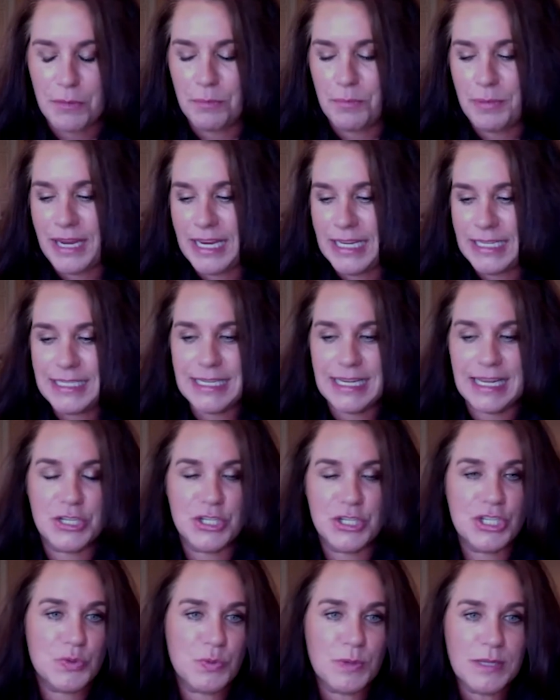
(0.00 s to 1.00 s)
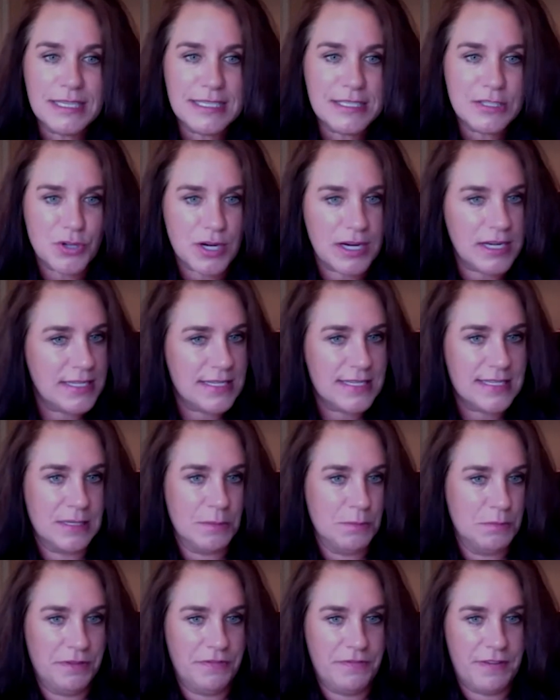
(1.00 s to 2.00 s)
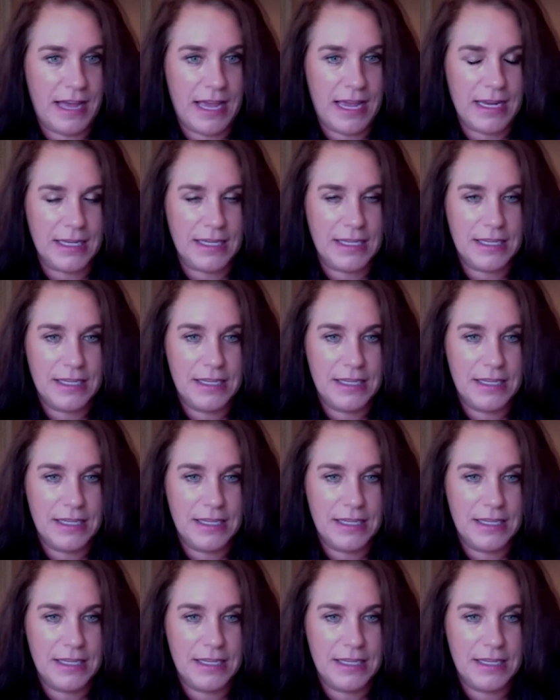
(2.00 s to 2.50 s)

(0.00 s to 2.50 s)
and painting and just really trying to simplify